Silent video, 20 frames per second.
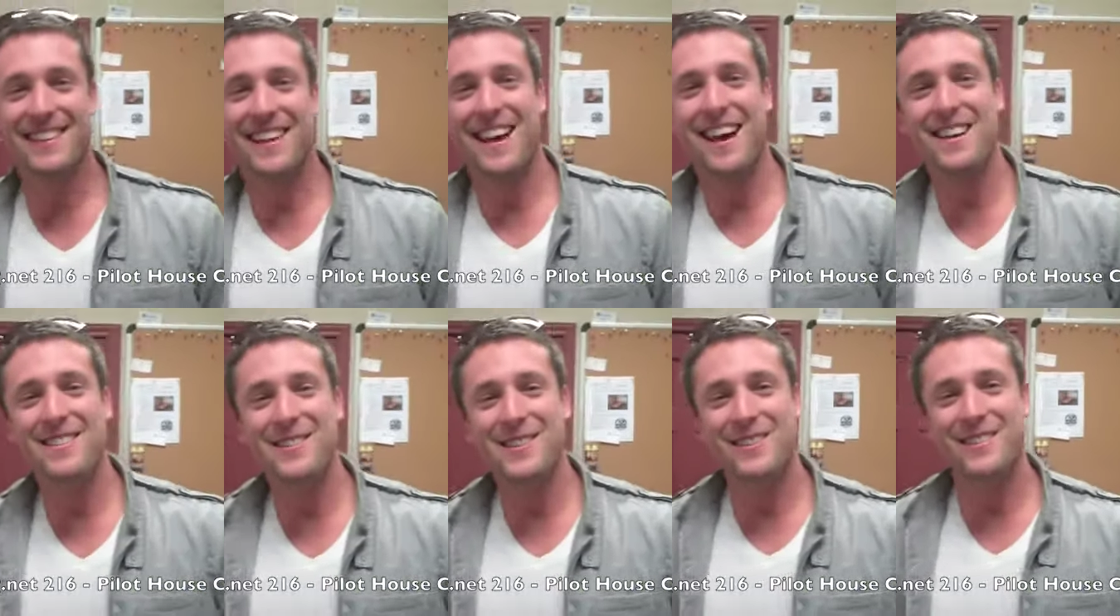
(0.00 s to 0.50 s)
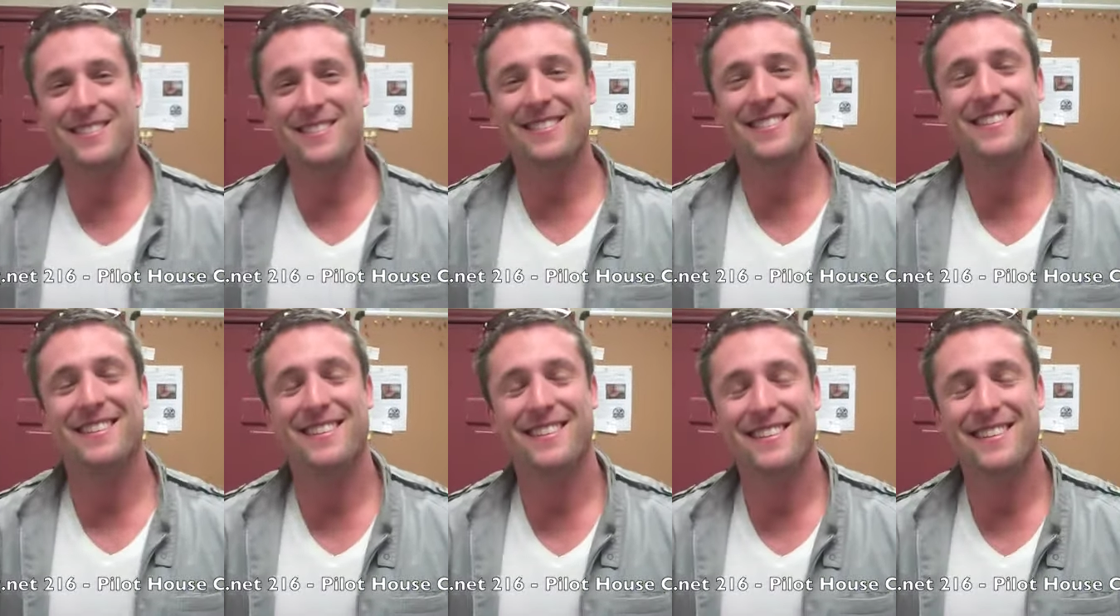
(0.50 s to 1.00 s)
How'd you?
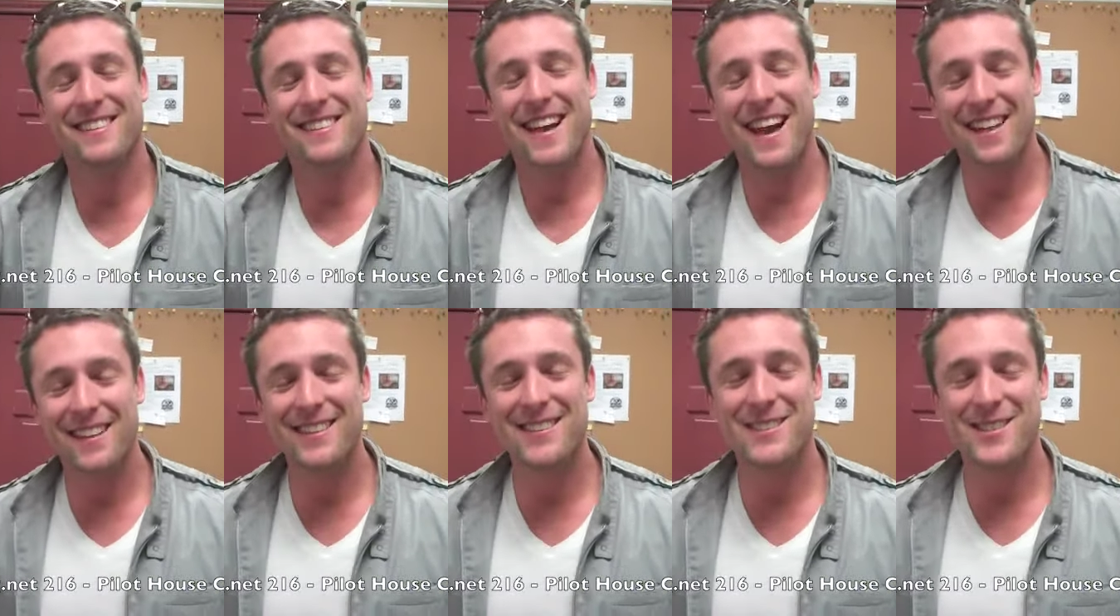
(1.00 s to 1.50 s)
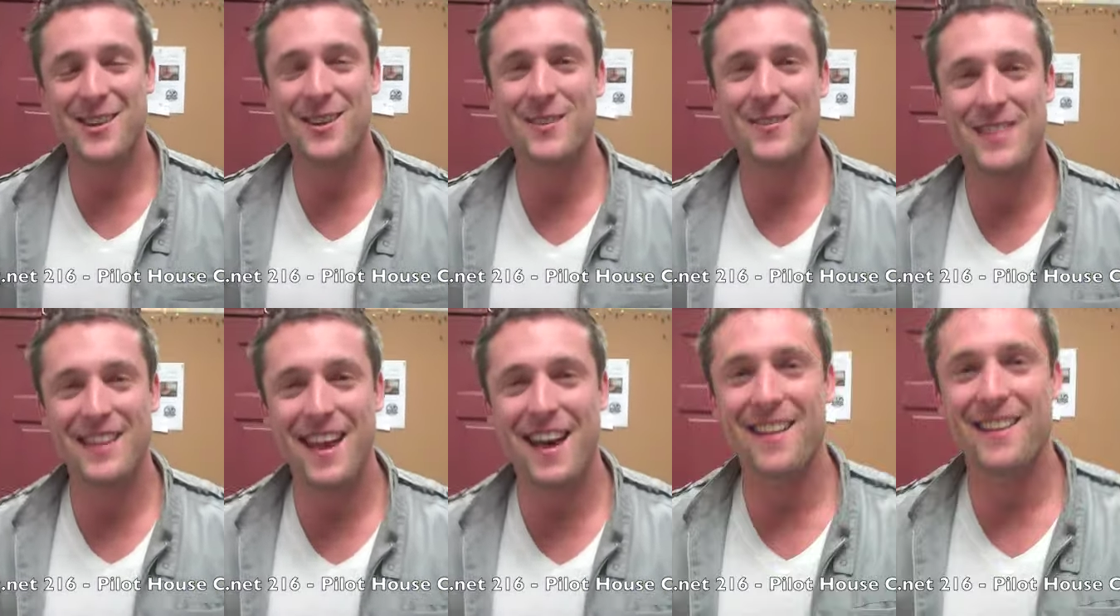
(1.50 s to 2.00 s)
Alex
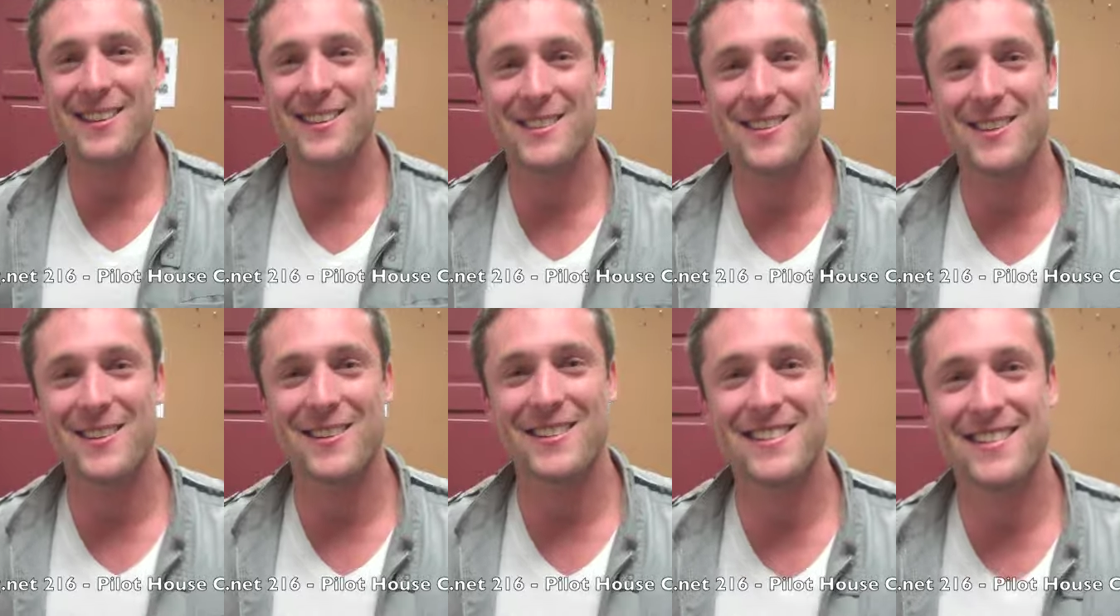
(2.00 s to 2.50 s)
Jones, the Alex Jones.